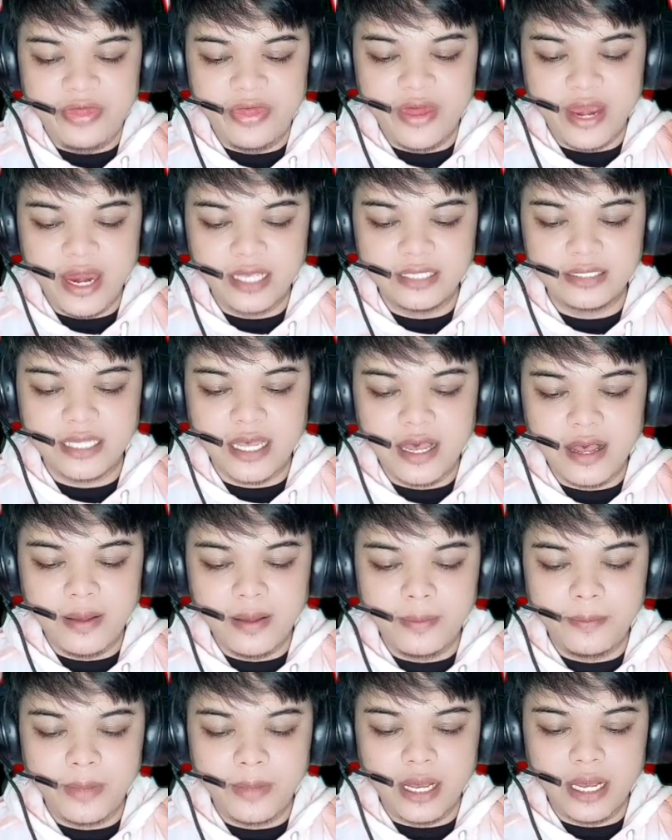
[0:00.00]
Dress
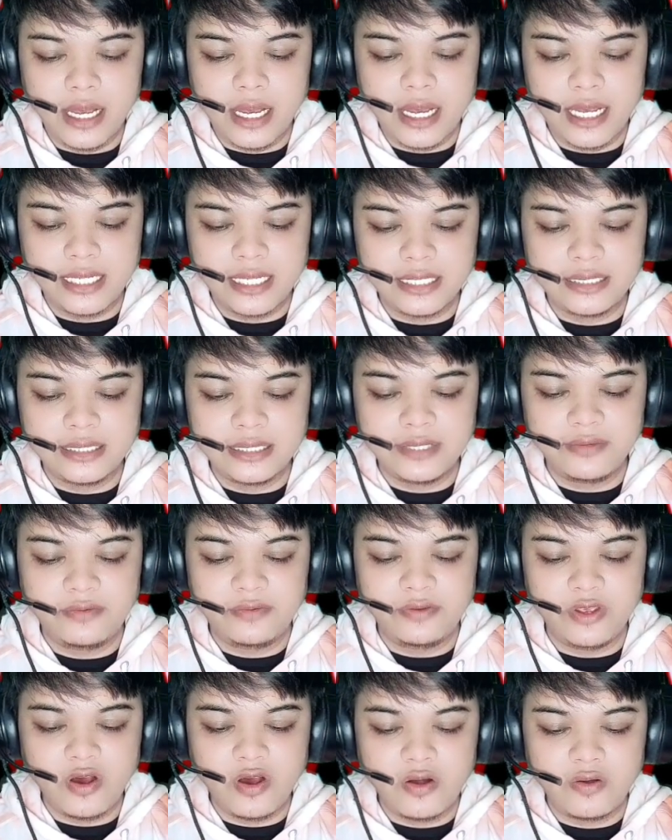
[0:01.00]
up
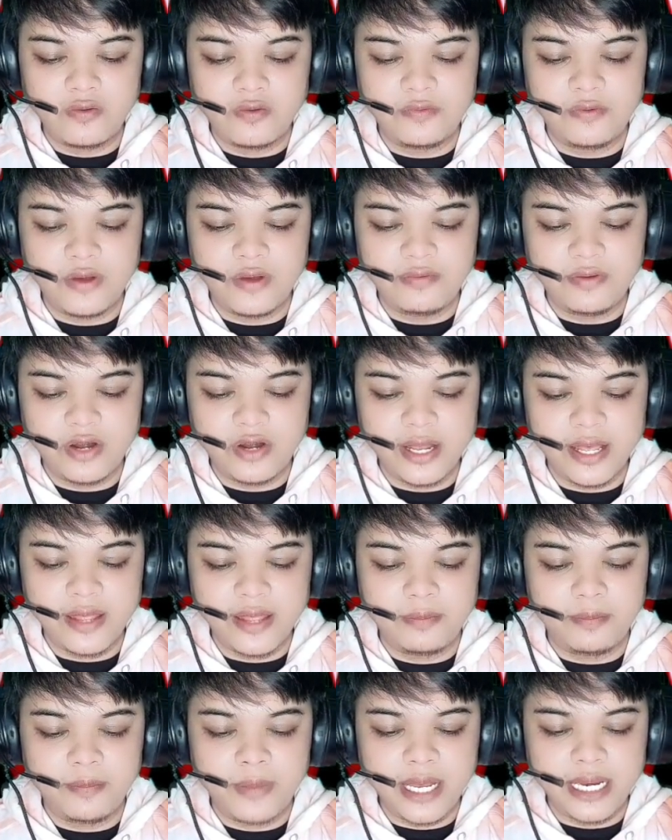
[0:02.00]
as your
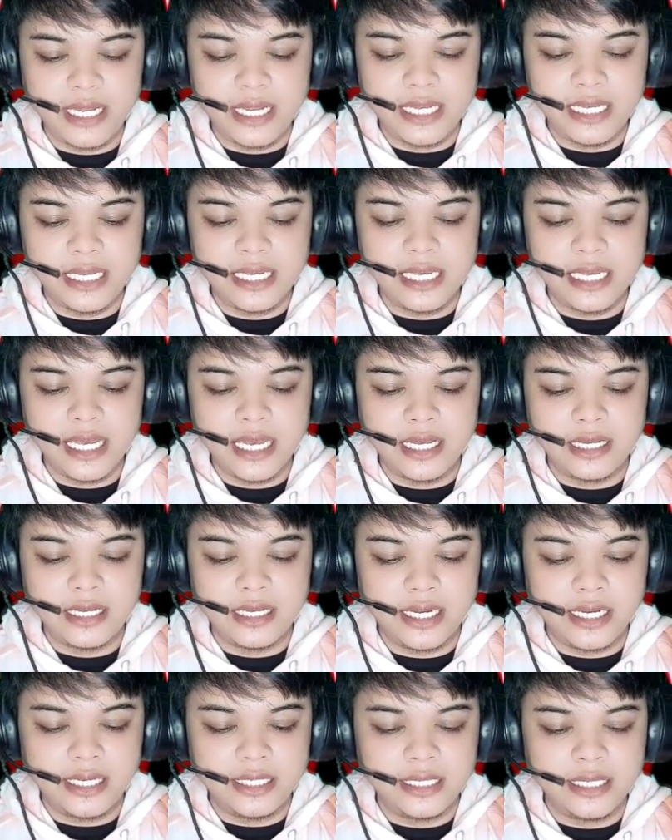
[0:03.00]
favorite buddy
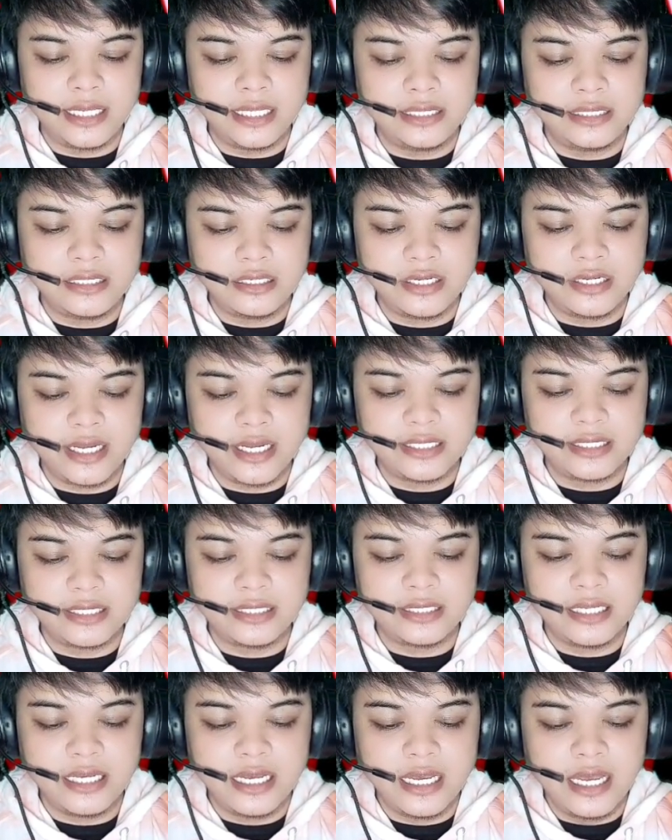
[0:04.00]
and
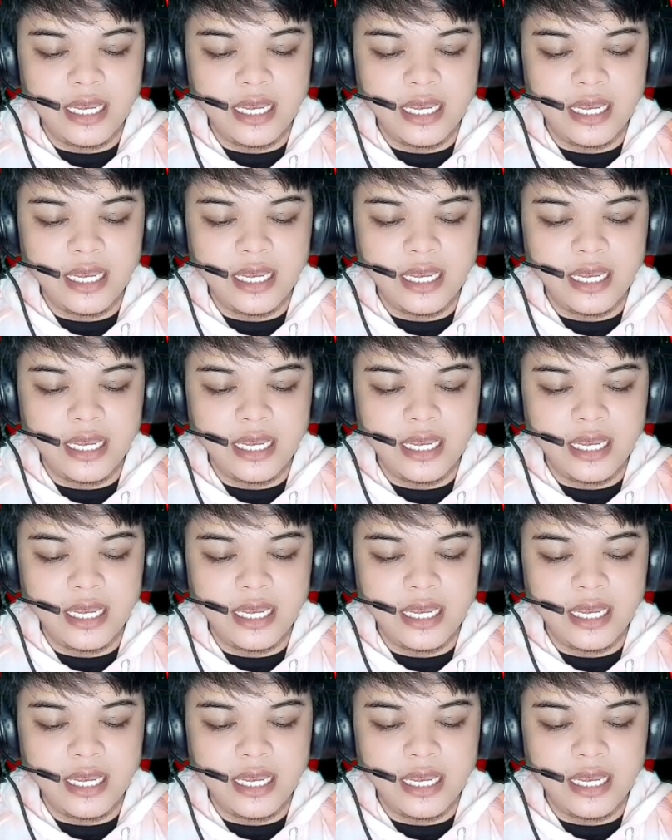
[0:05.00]
introduce